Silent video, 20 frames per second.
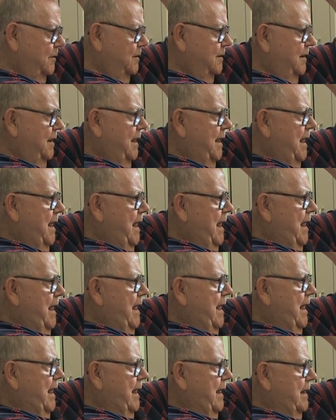are.
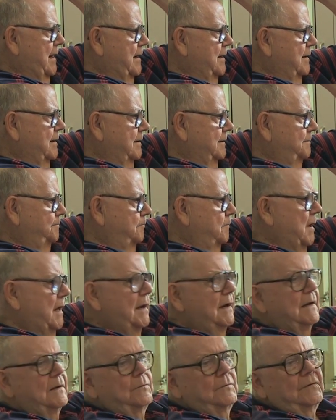And
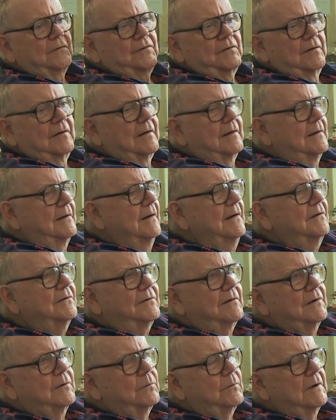Molly was at
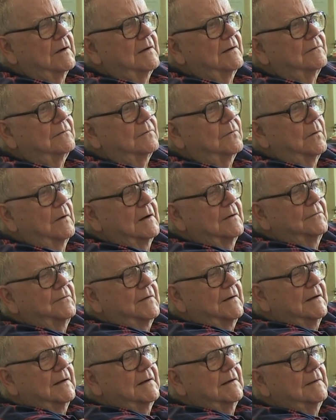least equally as
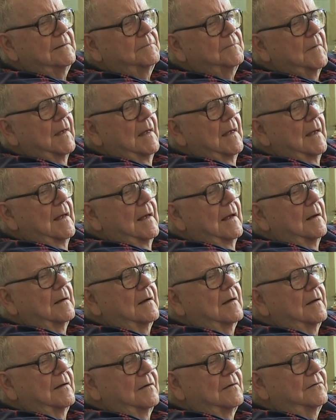qualified.
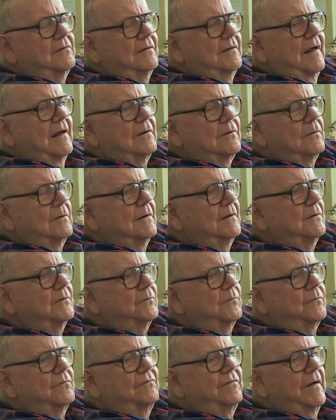And she had all
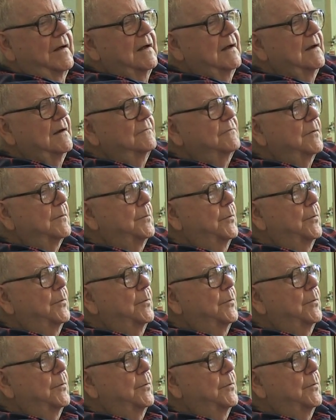these fine